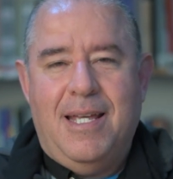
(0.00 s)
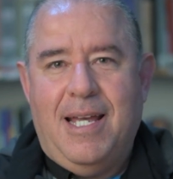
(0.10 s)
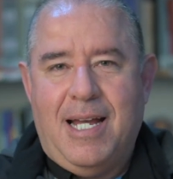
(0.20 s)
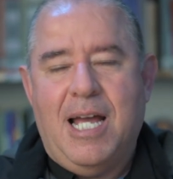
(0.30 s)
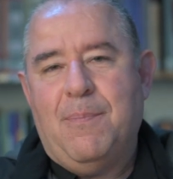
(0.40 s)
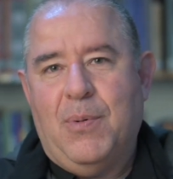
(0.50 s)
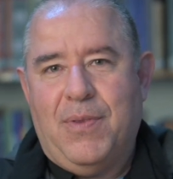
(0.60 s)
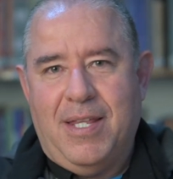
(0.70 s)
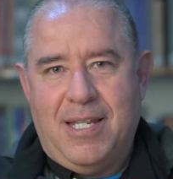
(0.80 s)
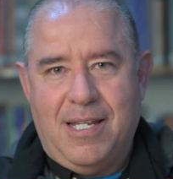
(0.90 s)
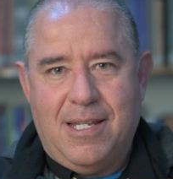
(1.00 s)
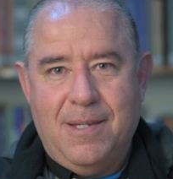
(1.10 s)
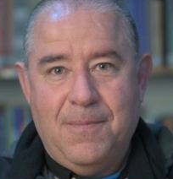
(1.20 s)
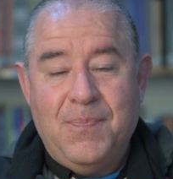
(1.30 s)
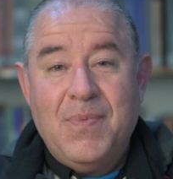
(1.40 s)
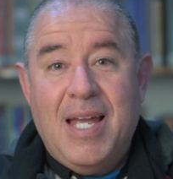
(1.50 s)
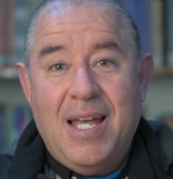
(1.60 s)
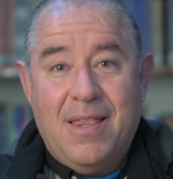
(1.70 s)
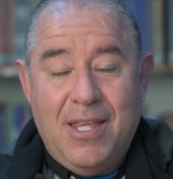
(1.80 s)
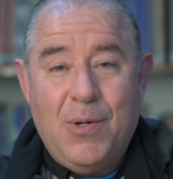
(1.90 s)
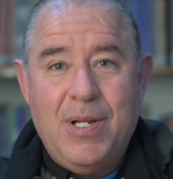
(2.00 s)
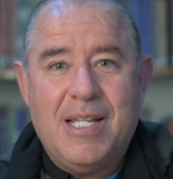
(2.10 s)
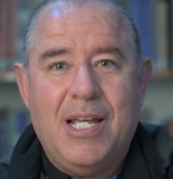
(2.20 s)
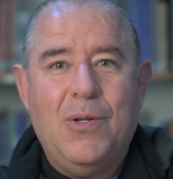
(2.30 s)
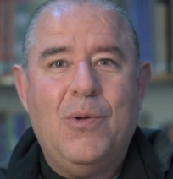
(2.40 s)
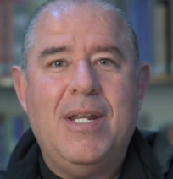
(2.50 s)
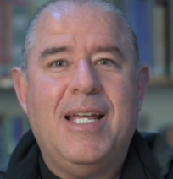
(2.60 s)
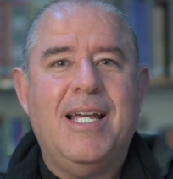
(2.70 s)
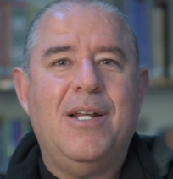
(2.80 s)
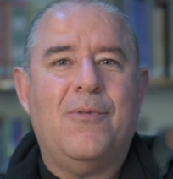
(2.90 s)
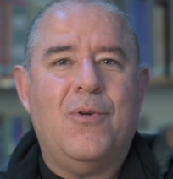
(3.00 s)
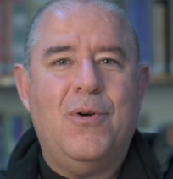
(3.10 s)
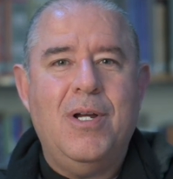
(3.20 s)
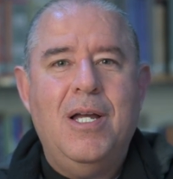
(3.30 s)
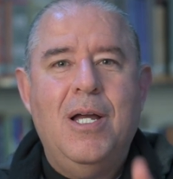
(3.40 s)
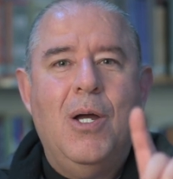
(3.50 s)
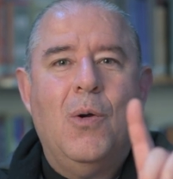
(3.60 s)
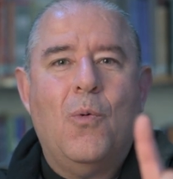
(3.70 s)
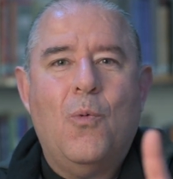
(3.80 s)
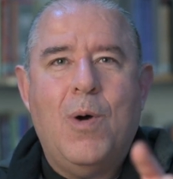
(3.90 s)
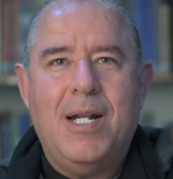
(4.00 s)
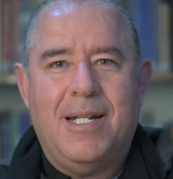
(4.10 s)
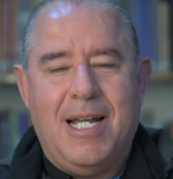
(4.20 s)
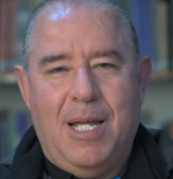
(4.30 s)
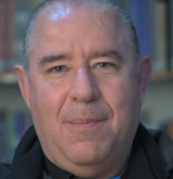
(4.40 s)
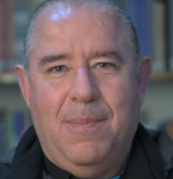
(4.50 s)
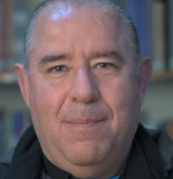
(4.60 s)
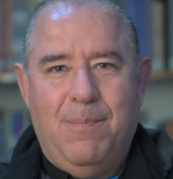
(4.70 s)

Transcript: a hypothesis. And theories can only get it wrong one time,